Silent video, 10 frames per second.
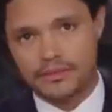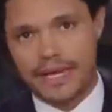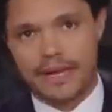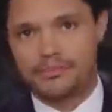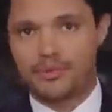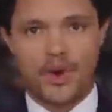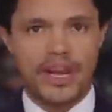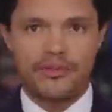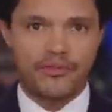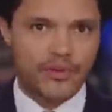like
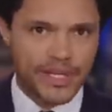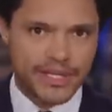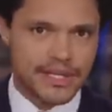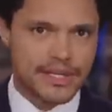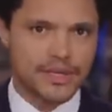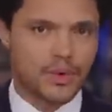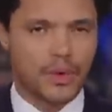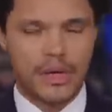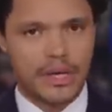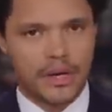brain freezes
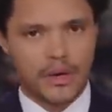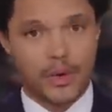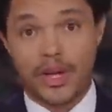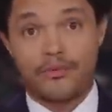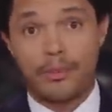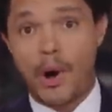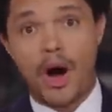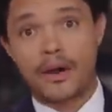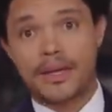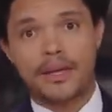or looking for
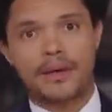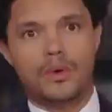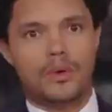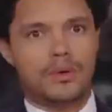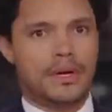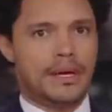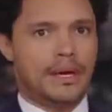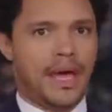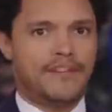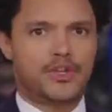parking or
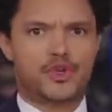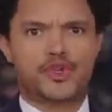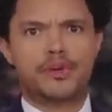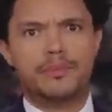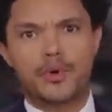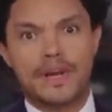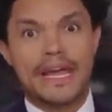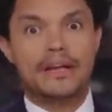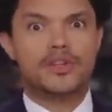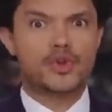having to trim your
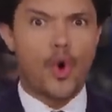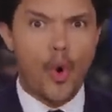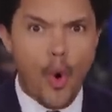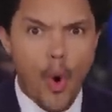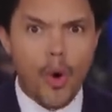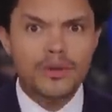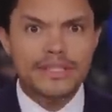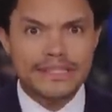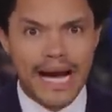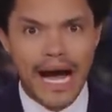nails all
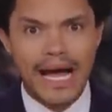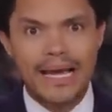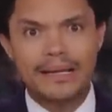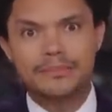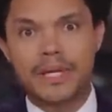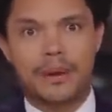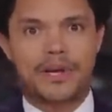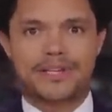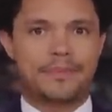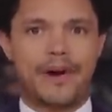the time. Yeah,
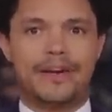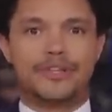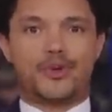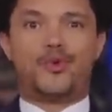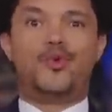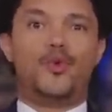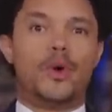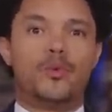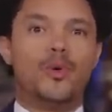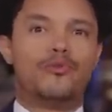because apparently it's cool
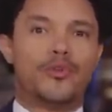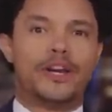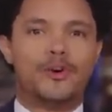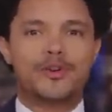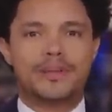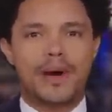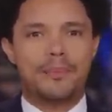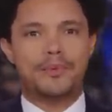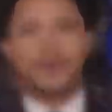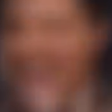when Wolverine grows them
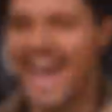out, but when